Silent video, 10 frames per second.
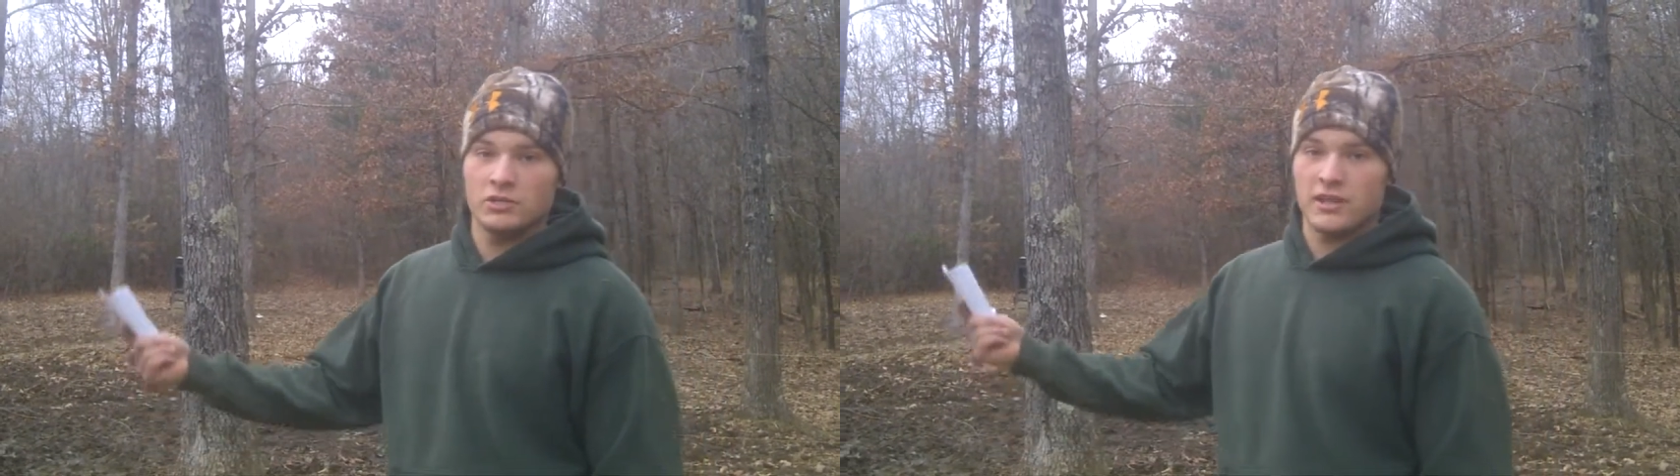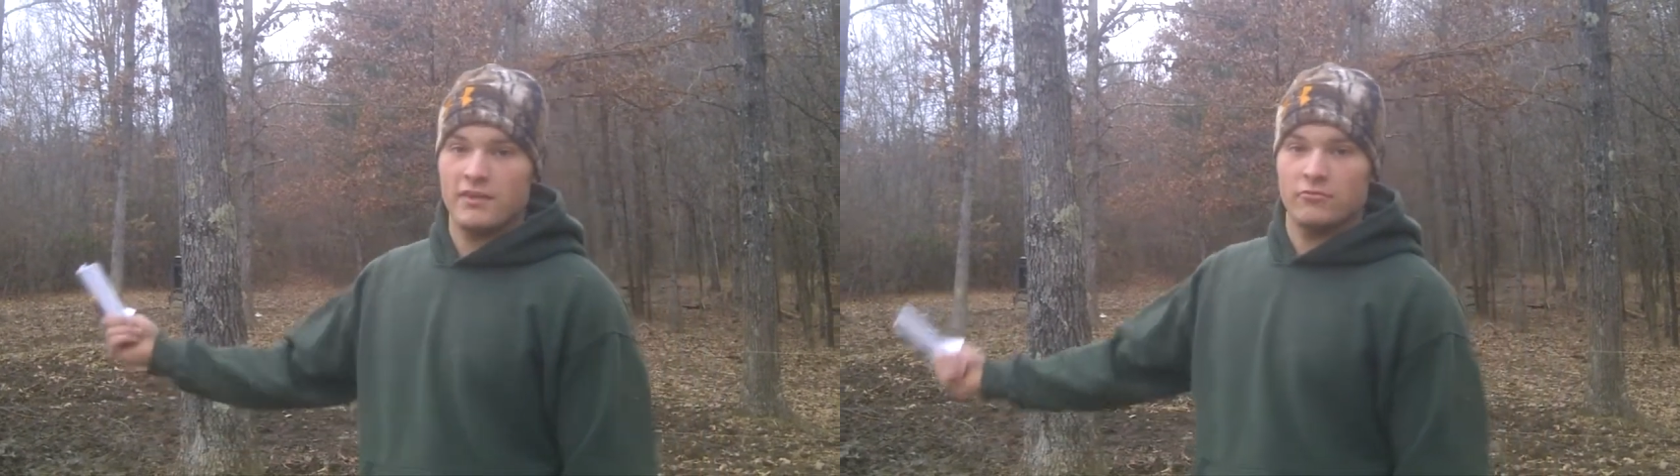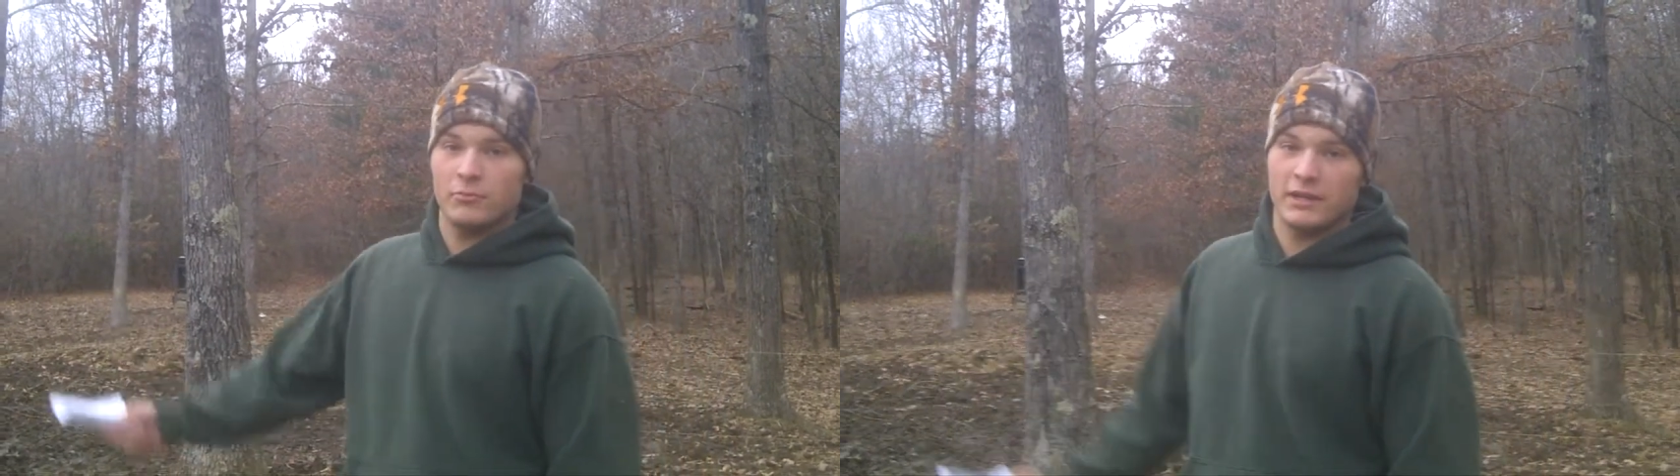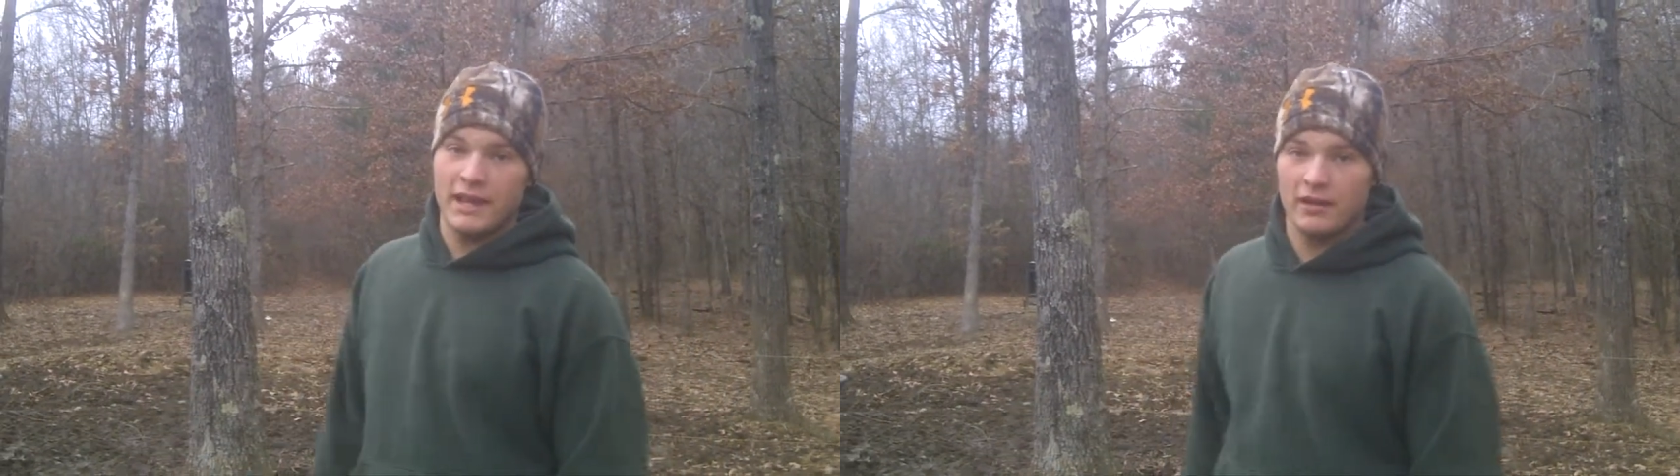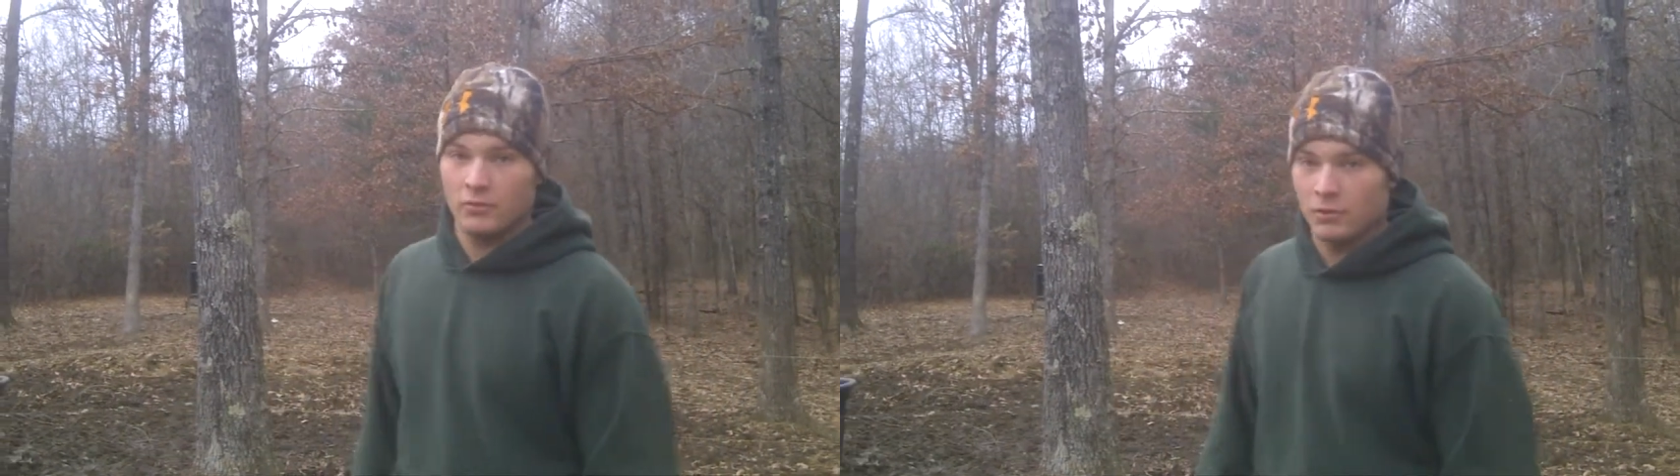and having a
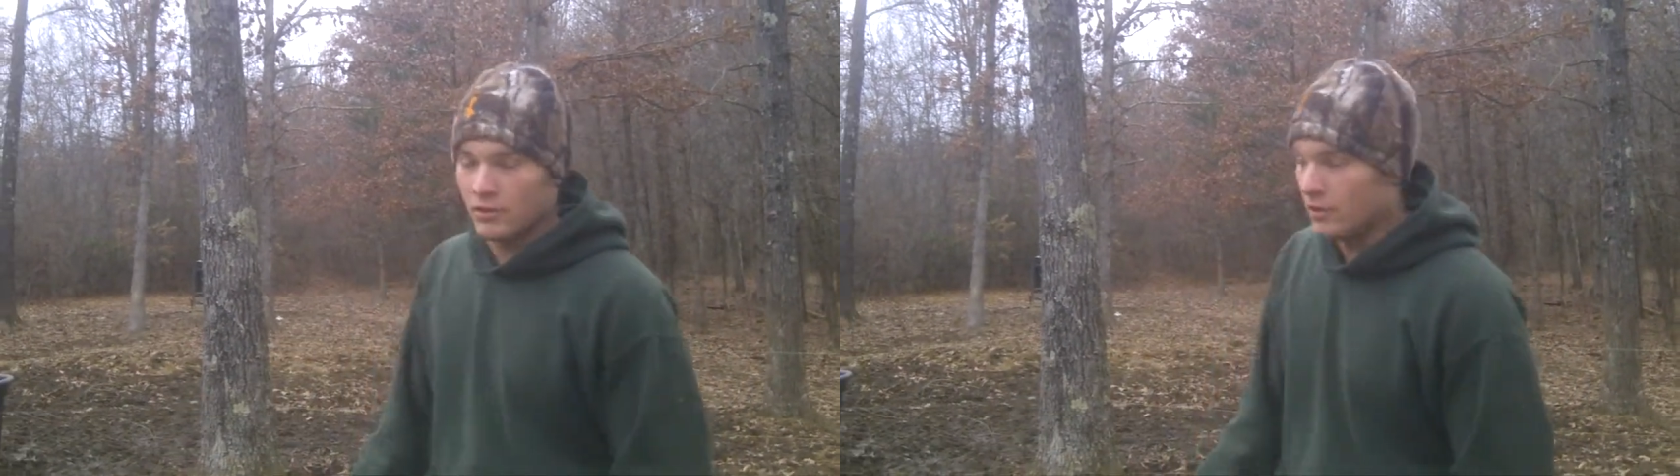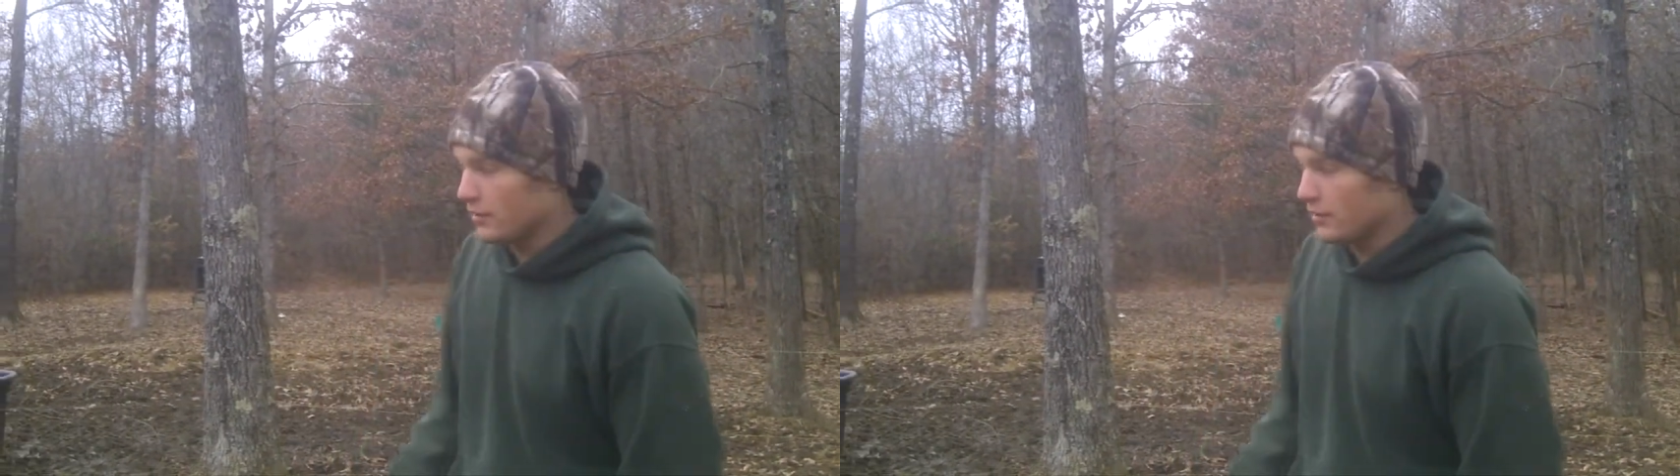mechanic work on